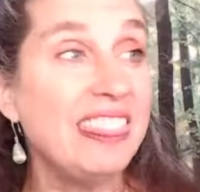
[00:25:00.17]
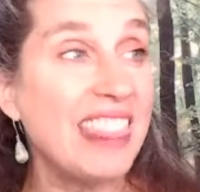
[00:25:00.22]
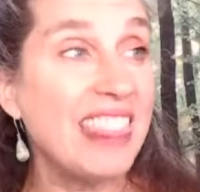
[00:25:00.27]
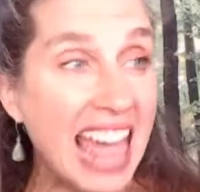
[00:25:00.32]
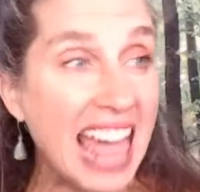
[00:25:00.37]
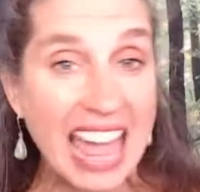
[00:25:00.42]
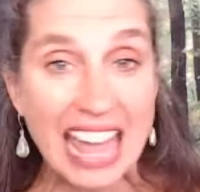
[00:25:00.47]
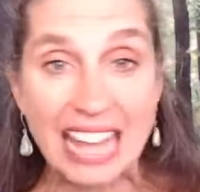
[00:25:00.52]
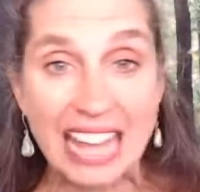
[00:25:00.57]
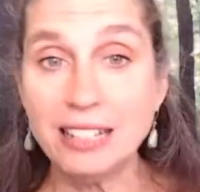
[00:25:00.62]

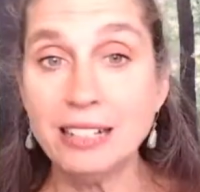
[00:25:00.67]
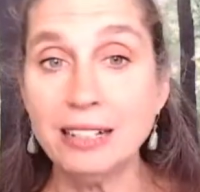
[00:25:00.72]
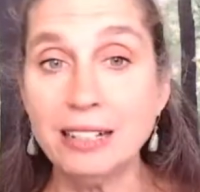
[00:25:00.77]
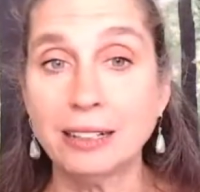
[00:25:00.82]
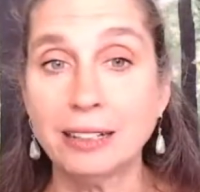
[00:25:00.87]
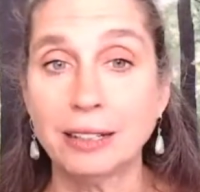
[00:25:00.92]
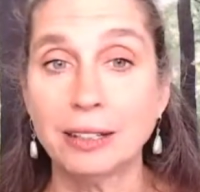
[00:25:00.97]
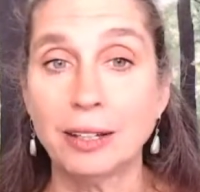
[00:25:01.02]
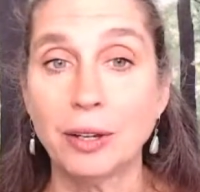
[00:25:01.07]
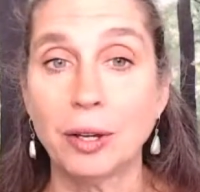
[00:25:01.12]
then
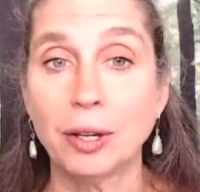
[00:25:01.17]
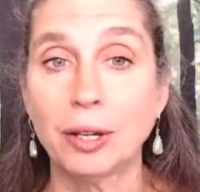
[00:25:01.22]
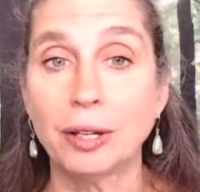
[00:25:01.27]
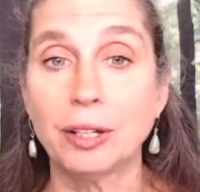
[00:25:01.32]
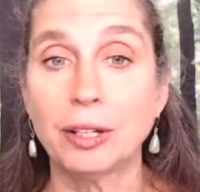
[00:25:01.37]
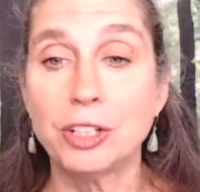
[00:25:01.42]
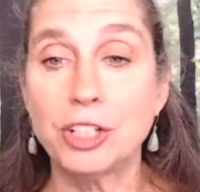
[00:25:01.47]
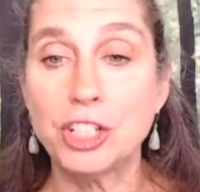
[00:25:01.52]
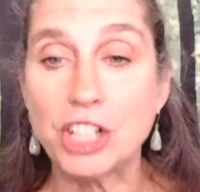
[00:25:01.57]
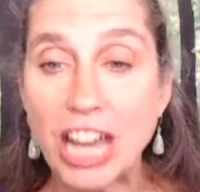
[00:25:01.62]

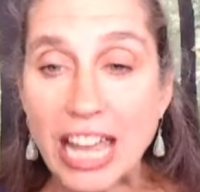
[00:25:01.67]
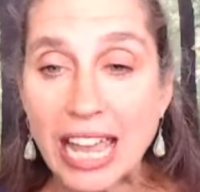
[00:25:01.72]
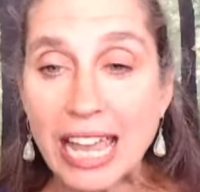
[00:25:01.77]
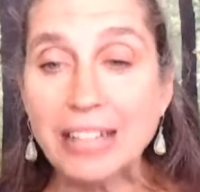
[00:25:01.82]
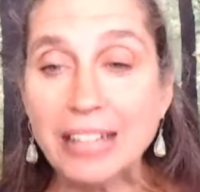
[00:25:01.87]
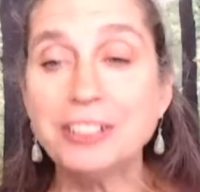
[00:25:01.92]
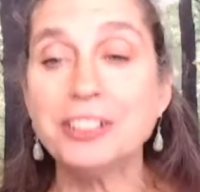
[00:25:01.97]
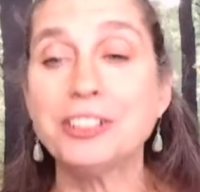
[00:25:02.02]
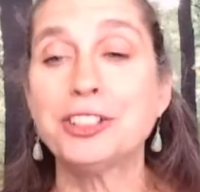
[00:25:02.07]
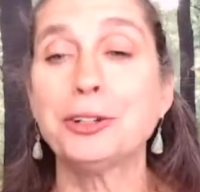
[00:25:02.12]

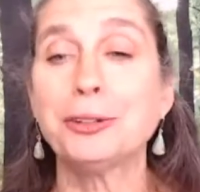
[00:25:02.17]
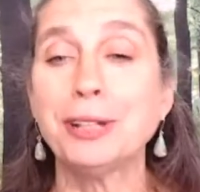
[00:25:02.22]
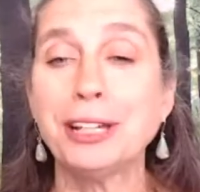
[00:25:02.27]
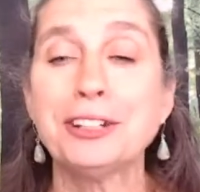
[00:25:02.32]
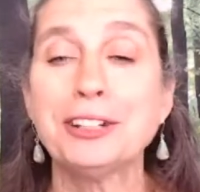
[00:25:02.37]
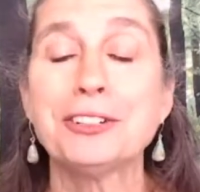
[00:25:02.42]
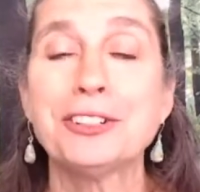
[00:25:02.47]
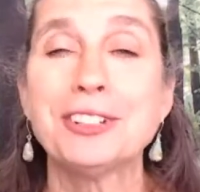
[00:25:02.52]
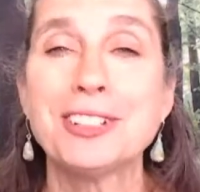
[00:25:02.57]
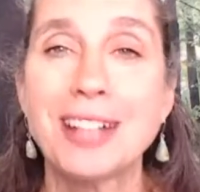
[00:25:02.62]
change your
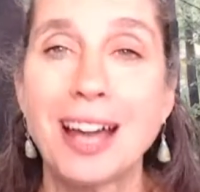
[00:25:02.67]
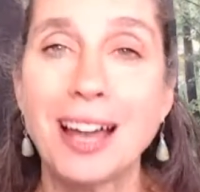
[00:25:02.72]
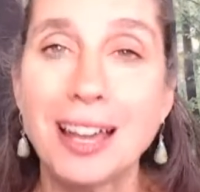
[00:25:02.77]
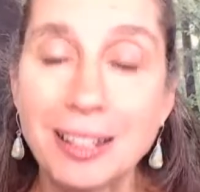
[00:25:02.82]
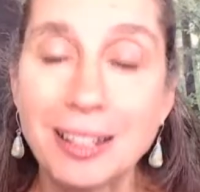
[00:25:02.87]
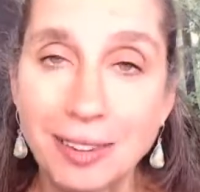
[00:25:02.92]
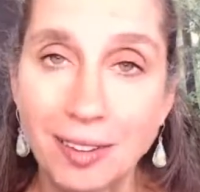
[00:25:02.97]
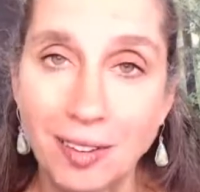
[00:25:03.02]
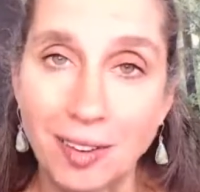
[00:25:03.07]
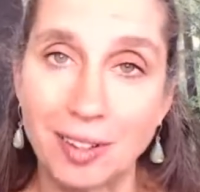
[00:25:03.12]
inner
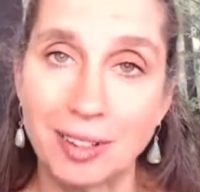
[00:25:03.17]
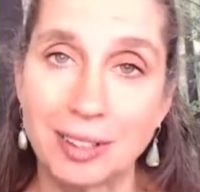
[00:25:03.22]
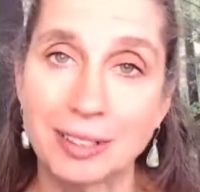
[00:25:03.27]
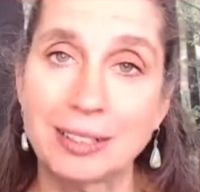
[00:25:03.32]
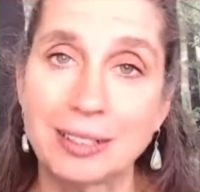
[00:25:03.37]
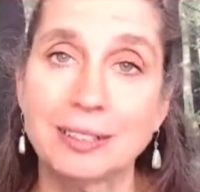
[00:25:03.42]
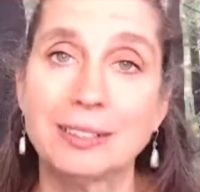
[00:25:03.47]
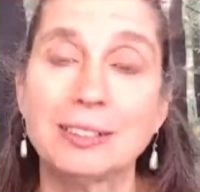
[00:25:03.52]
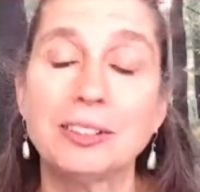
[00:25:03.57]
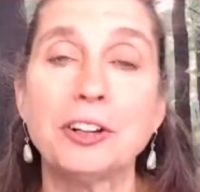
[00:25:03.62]
dialogue
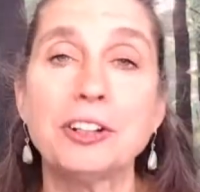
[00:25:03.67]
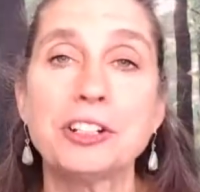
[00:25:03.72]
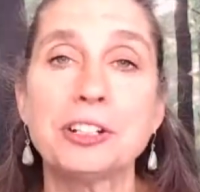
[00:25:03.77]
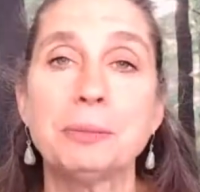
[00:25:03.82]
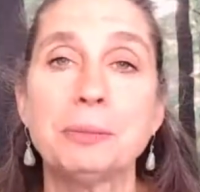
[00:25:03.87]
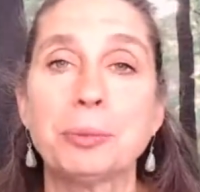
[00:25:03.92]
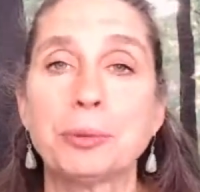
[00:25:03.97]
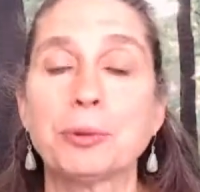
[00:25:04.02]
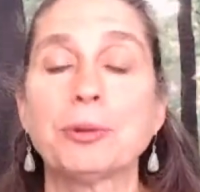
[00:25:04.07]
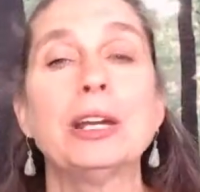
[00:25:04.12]
to start to
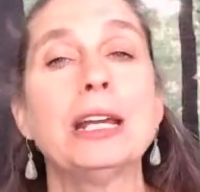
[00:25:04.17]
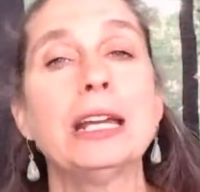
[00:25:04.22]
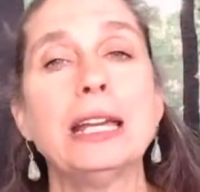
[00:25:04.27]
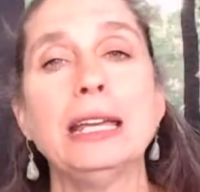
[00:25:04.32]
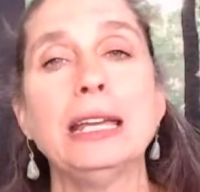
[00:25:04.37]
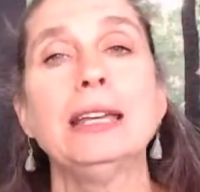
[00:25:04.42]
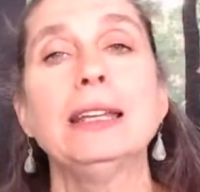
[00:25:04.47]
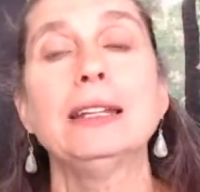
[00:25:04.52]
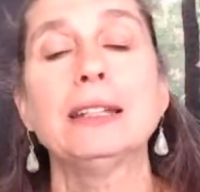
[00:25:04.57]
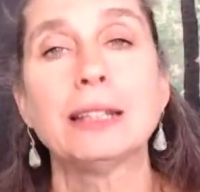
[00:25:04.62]
bring
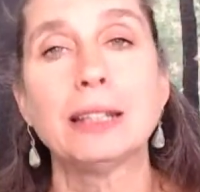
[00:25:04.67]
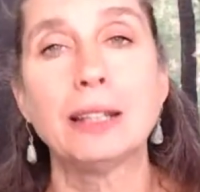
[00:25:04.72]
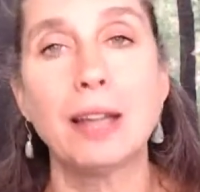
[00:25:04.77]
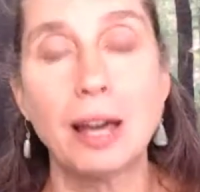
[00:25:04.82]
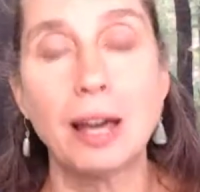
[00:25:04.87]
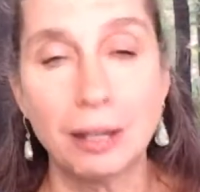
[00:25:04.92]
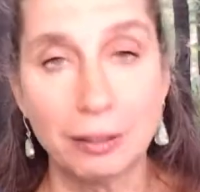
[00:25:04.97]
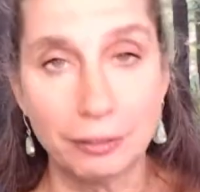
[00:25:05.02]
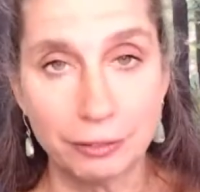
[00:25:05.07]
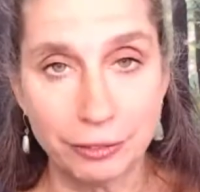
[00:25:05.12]
in
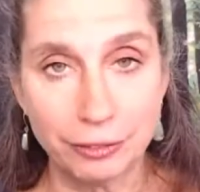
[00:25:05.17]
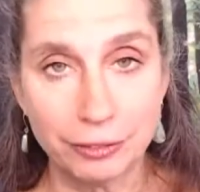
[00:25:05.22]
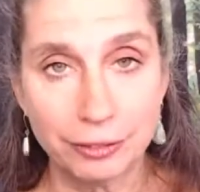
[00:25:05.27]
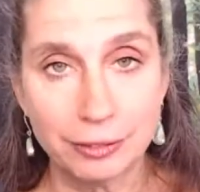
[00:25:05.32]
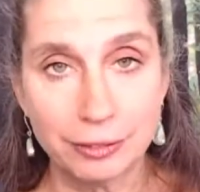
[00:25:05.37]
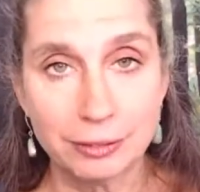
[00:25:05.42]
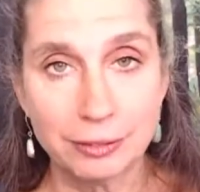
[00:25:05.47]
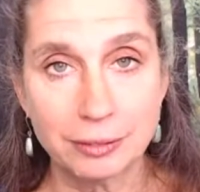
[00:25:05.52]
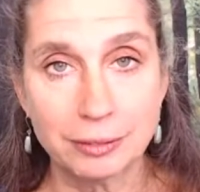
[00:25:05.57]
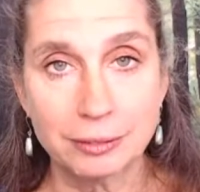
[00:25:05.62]
love,
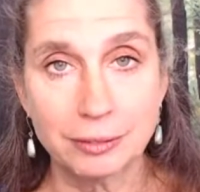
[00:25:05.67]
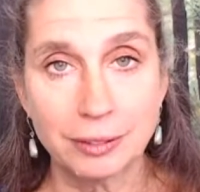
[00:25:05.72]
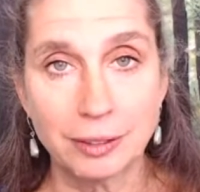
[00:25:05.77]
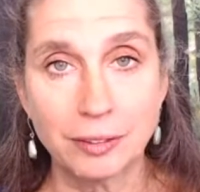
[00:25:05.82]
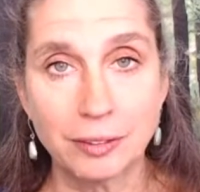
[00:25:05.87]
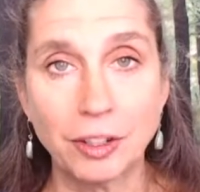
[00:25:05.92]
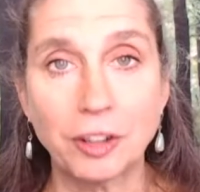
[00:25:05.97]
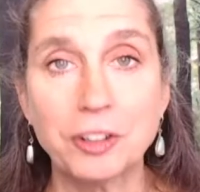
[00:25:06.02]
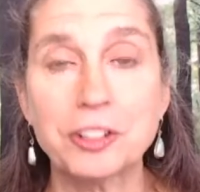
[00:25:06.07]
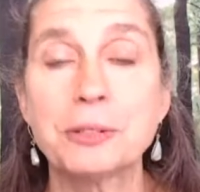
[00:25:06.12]
to
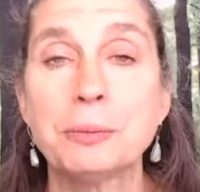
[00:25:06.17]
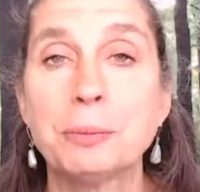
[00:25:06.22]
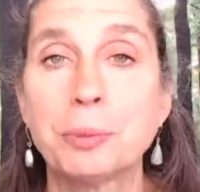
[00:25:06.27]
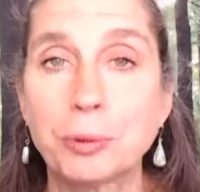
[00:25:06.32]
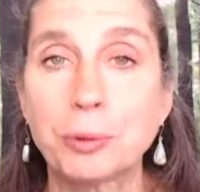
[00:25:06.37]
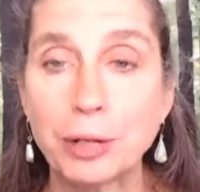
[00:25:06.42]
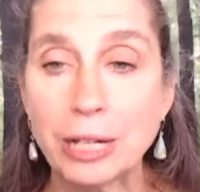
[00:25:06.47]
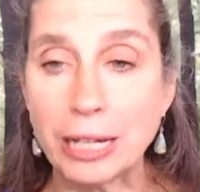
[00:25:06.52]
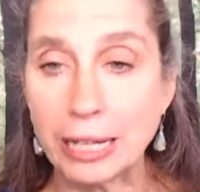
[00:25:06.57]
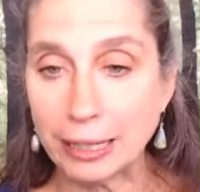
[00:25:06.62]
start to
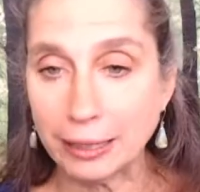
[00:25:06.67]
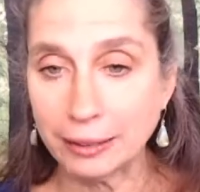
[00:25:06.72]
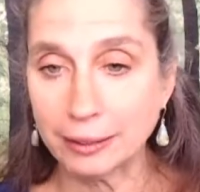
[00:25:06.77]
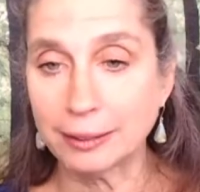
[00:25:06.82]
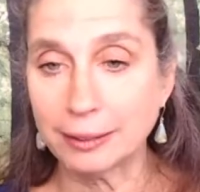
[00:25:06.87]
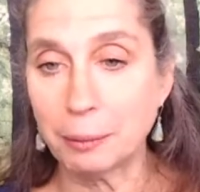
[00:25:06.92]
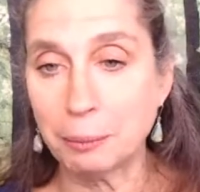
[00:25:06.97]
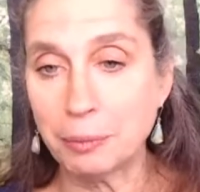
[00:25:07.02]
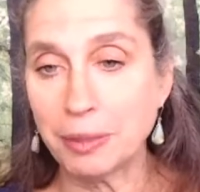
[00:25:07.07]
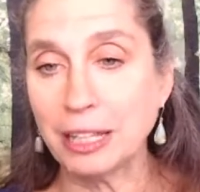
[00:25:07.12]
bring in
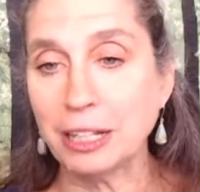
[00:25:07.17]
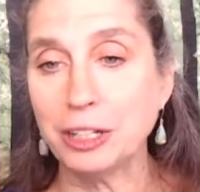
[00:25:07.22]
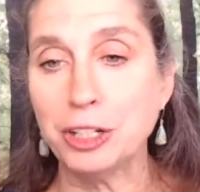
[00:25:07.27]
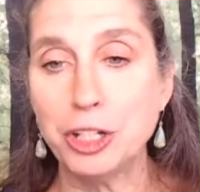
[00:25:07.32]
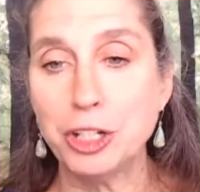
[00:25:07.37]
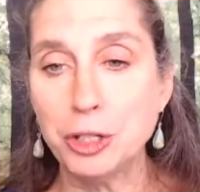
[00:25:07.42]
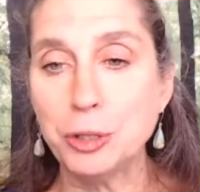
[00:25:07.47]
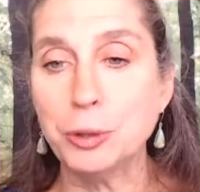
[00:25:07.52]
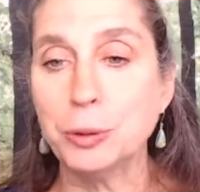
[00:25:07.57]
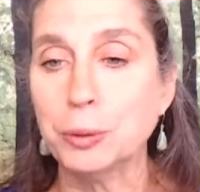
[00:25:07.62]
something
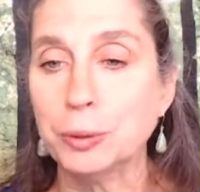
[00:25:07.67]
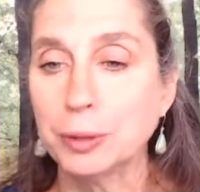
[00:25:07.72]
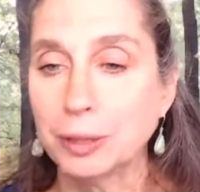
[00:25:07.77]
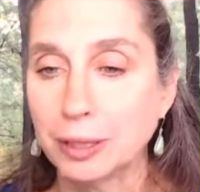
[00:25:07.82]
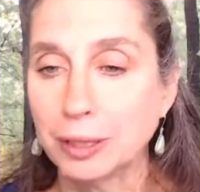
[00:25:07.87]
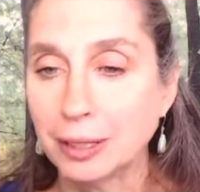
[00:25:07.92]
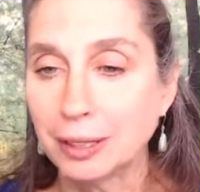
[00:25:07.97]
new.